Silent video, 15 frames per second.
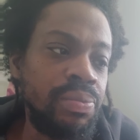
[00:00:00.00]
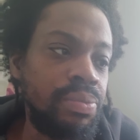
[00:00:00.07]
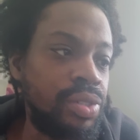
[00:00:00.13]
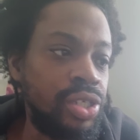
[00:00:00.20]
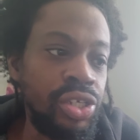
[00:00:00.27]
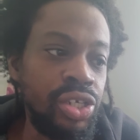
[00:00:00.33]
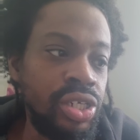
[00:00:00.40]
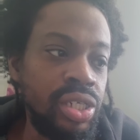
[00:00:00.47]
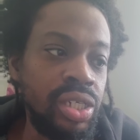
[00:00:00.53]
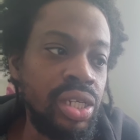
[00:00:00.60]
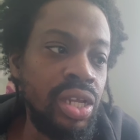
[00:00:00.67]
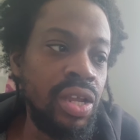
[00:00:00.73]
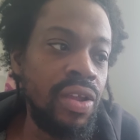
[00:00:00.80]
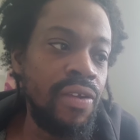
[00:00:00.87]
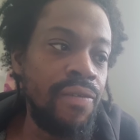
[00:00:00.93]
Period.
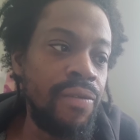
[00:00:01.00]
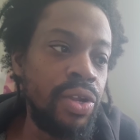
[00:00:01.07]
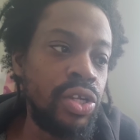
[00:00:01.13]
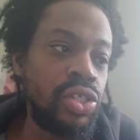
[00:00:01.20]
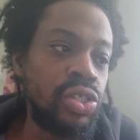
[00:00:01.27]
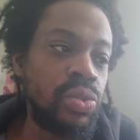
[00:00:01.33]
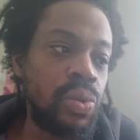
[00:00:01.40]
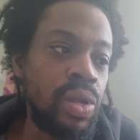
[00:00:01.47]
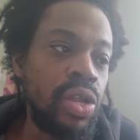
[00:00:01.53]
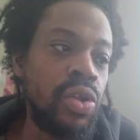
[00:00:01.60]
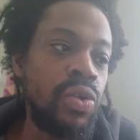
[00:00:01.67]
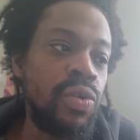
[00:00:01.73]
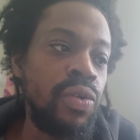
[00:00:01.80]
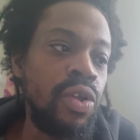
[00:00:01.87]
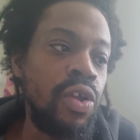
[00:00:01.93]
Verse
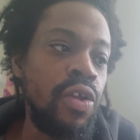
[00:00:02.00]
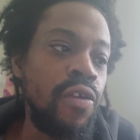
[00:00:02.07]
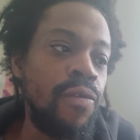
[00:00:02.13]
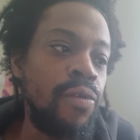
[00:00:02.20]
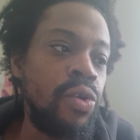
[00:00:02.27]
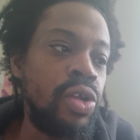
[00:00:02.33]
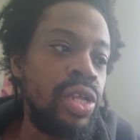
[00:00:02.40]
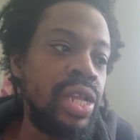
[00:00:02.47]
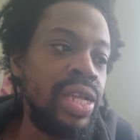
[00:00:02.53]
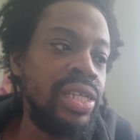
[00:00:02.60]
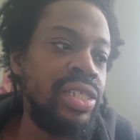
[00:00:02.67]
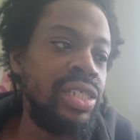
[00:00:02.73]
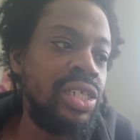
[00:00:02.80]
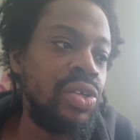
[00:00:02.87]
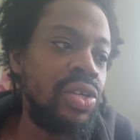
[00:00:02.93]
12, for
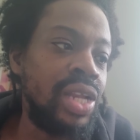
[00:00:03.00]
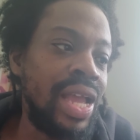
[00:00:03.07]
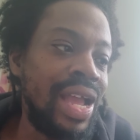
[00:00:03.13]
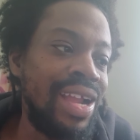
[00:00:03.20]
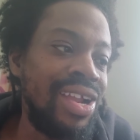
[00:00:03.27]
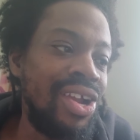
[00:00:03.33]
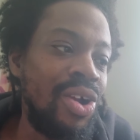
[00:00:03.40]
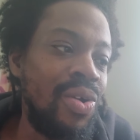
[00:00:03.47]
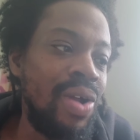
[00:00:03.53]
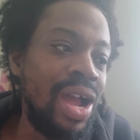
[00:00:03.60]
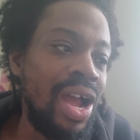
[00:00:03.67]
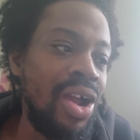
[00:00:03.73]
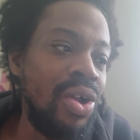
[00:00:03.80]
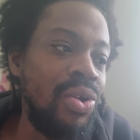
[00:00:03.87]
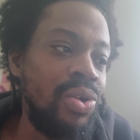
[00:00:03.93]
ye shall not go
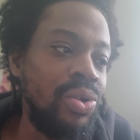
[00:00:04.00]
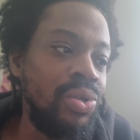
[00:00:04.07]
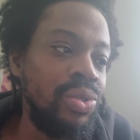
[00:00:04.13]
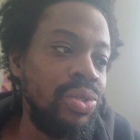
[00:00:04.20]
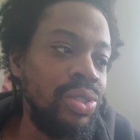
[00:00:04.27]
out